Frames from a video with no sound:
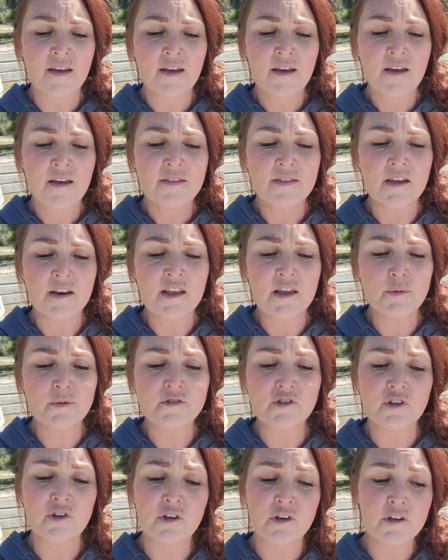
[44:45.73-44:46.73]
that he was a
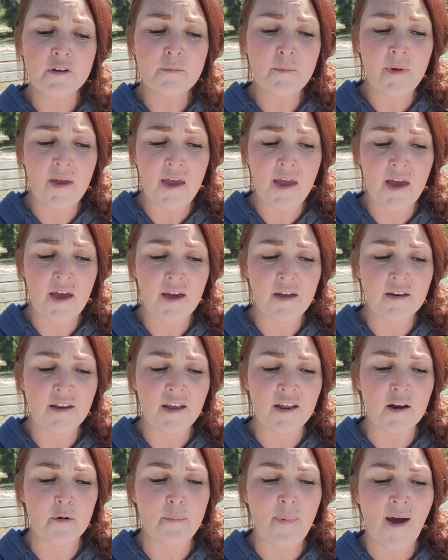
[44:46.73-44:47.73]
good man and a
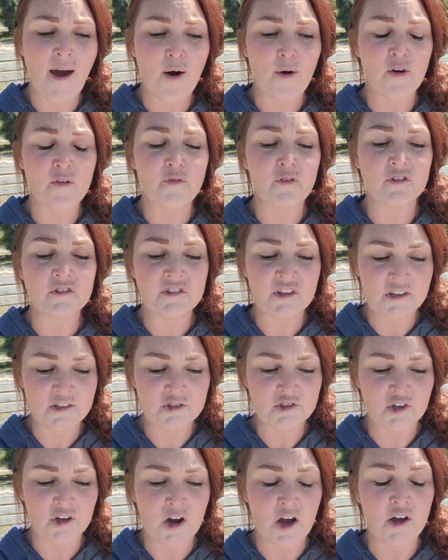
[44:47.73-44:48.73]
powerful teacher,
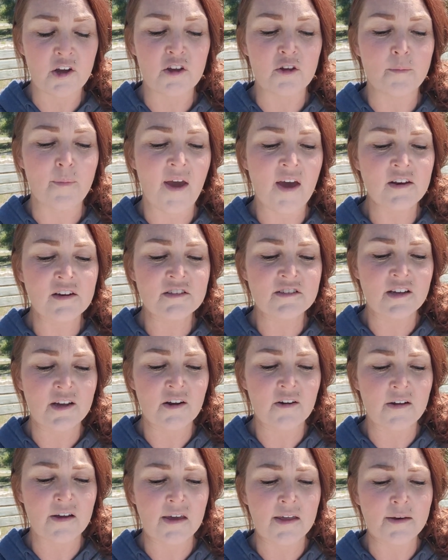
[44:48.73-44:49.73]
a
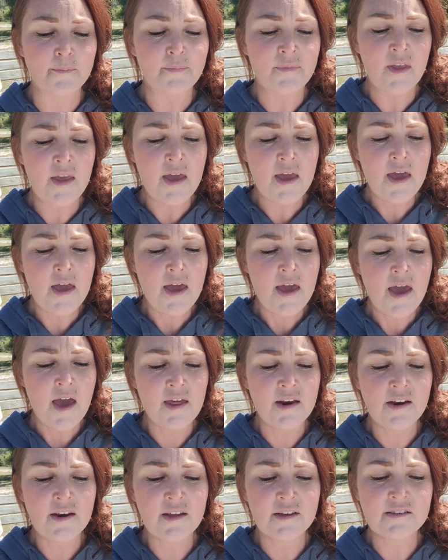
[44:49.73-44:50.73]
humanitarian, and an
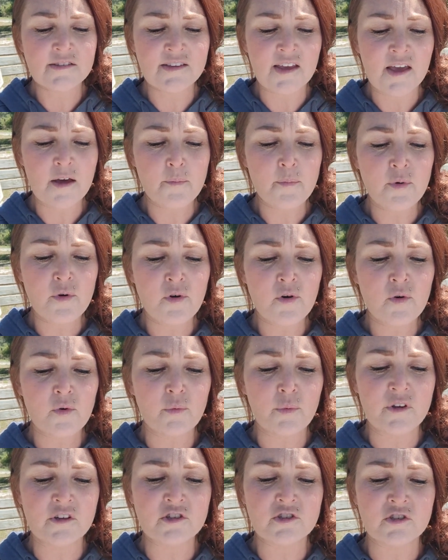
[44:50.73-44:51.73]
example we
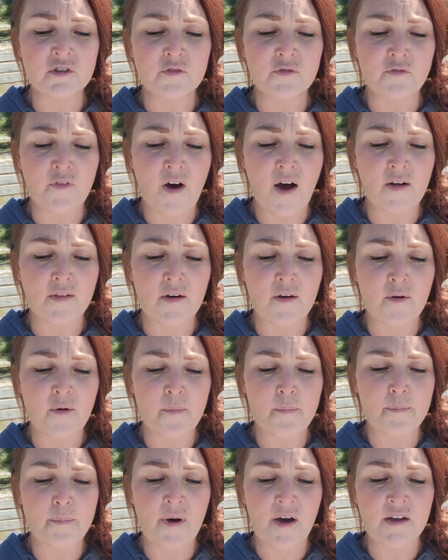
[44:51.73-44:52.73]
should follow.
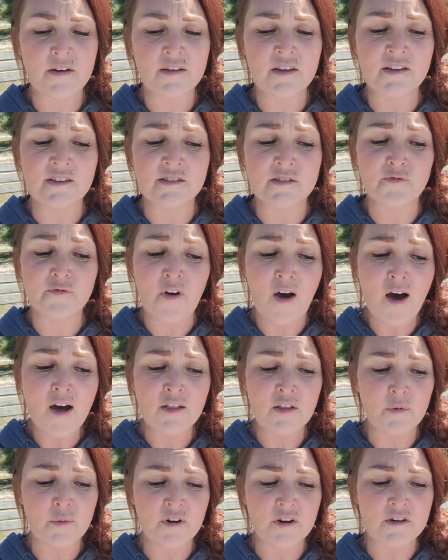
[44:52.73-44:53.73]
But his
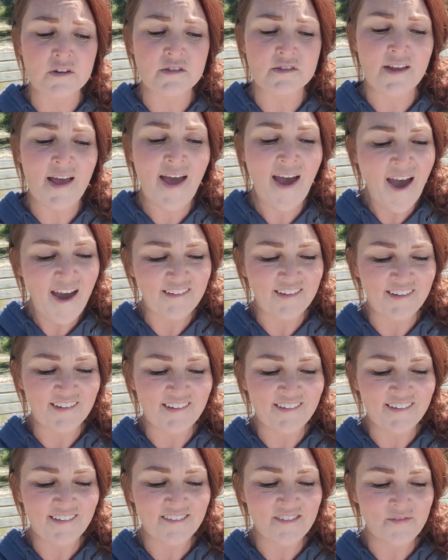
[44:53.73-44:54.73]
followers added
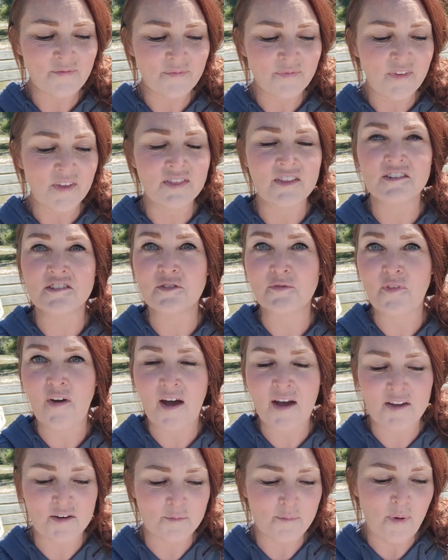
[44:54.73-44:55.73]
the
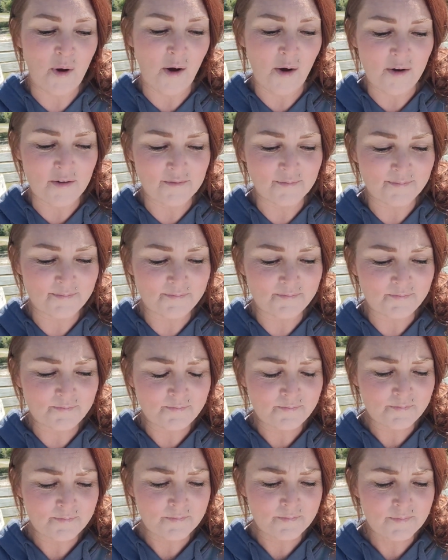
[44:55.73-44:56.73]
divine part.
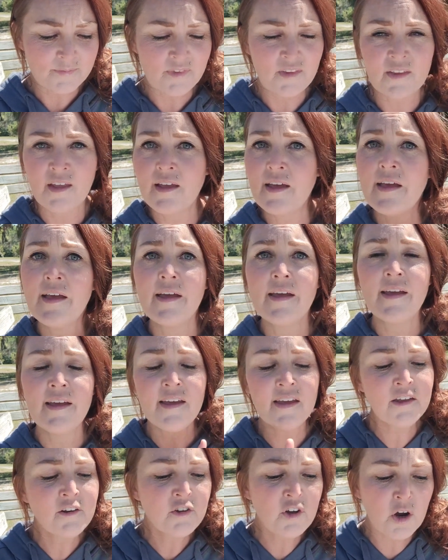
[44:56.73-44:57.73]

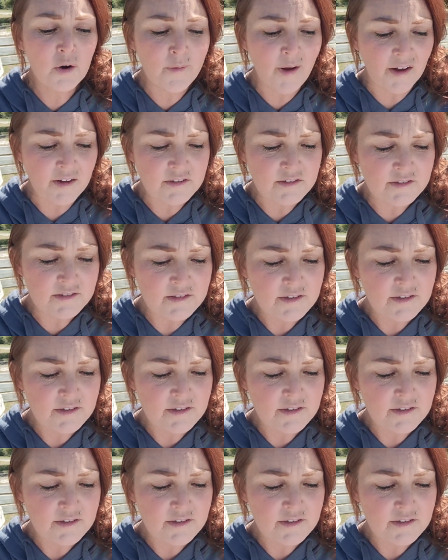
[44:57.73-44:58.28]
Incorrect.